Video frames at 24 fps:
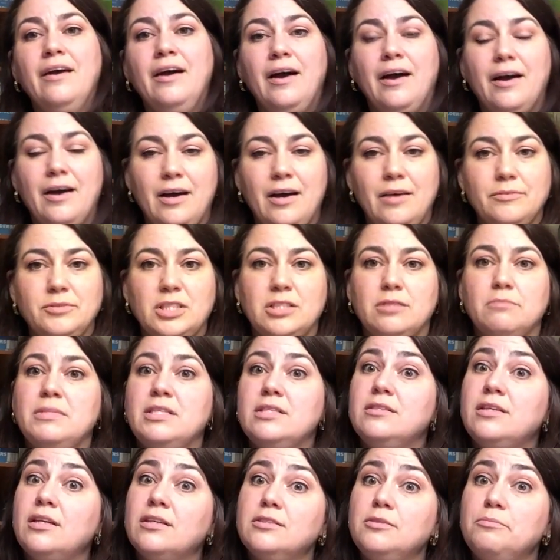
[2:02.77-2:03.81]
Doesn't mean
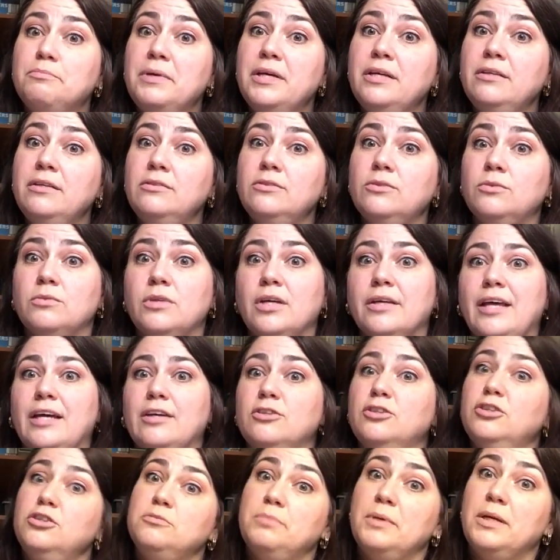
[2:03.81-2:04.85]
sex appeal, although that
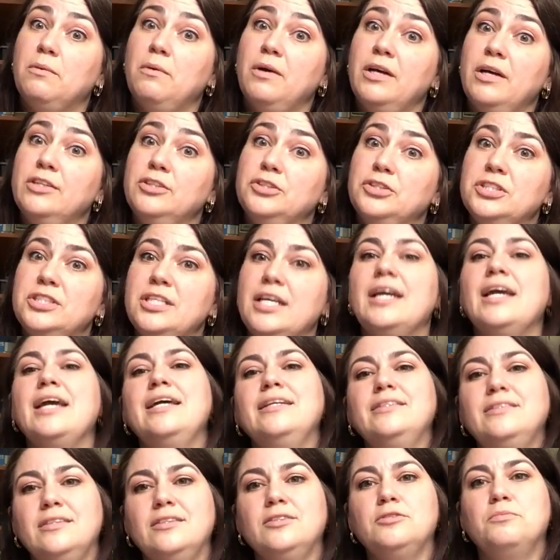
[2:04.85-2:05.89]
could be quite interesting.
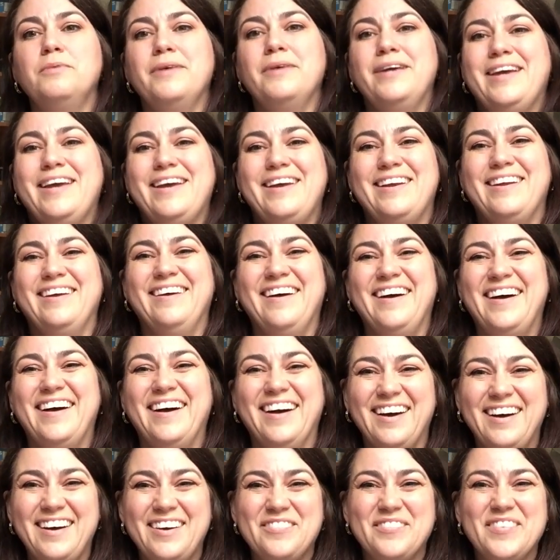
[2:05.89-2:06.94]
It does mean
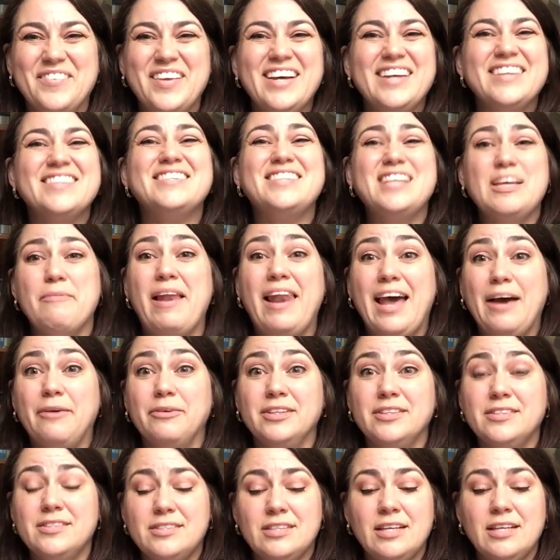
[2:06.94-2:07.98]
seam
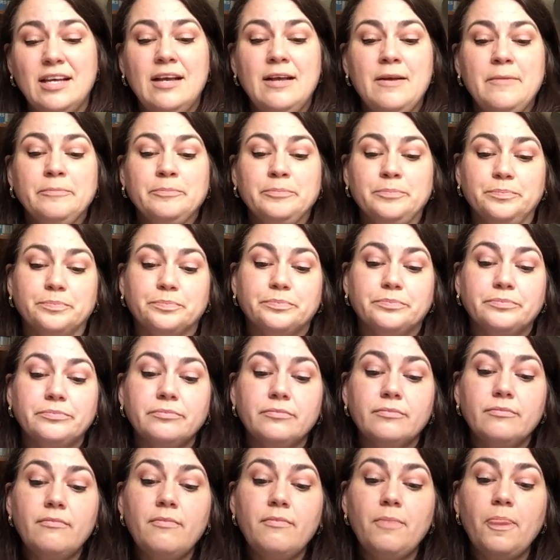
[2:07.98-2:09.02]
allowance.
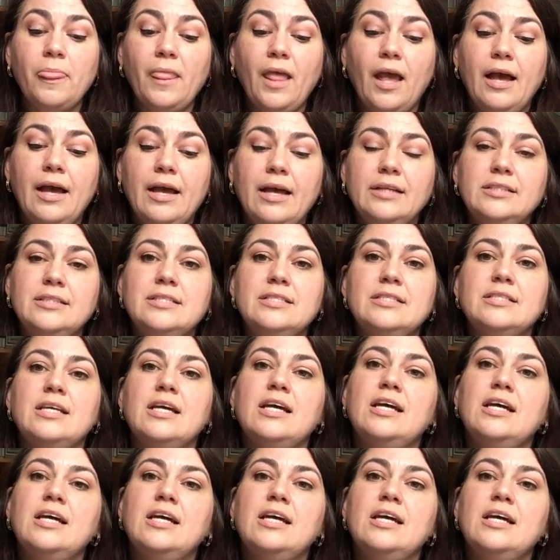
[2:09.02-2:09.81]
And